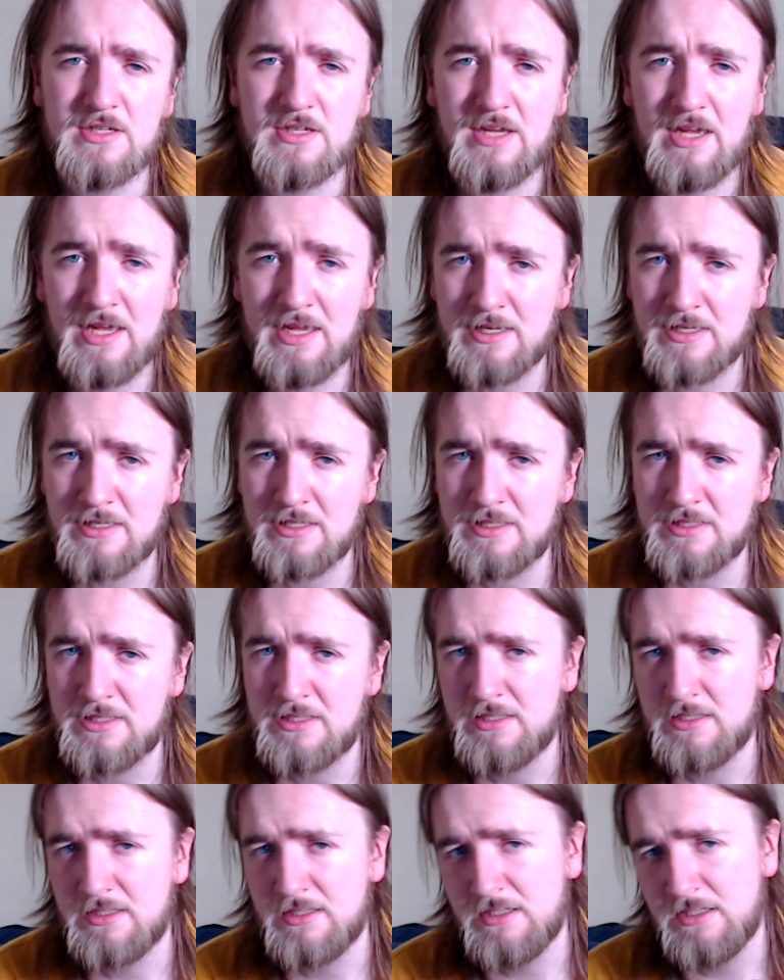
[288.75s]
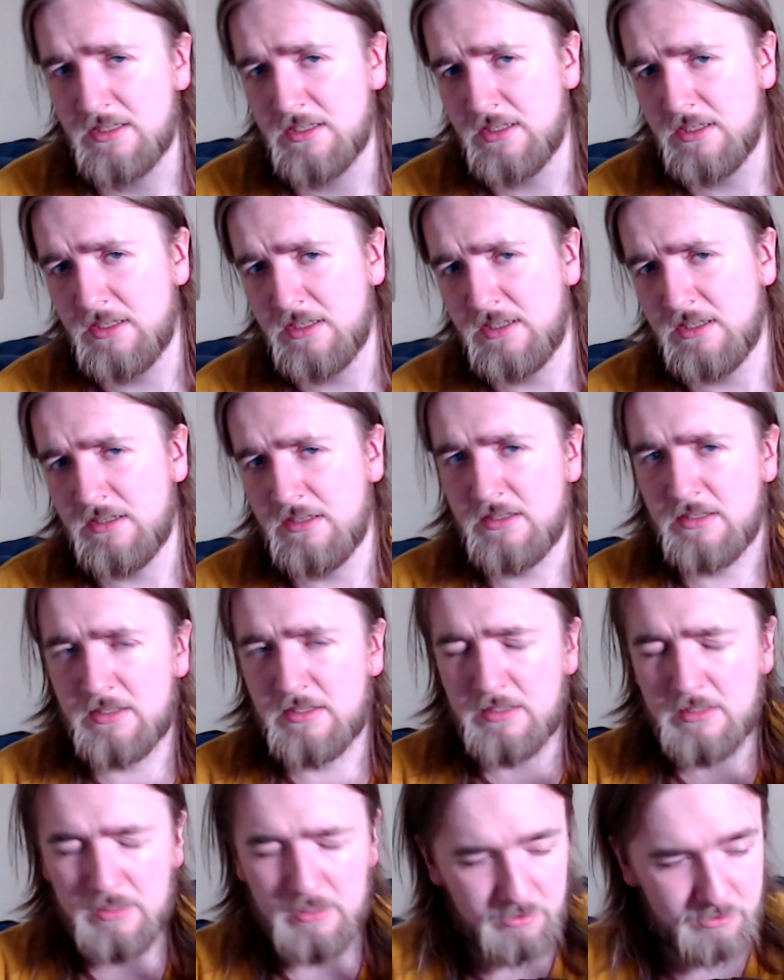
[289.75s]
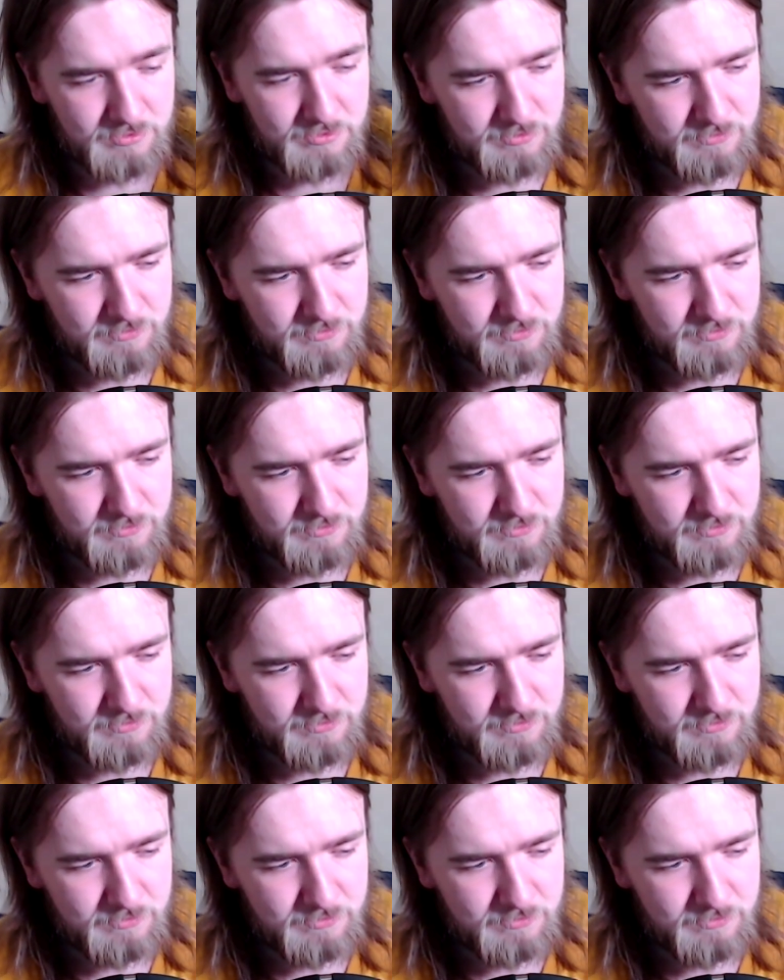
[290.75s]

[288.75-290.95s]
And look,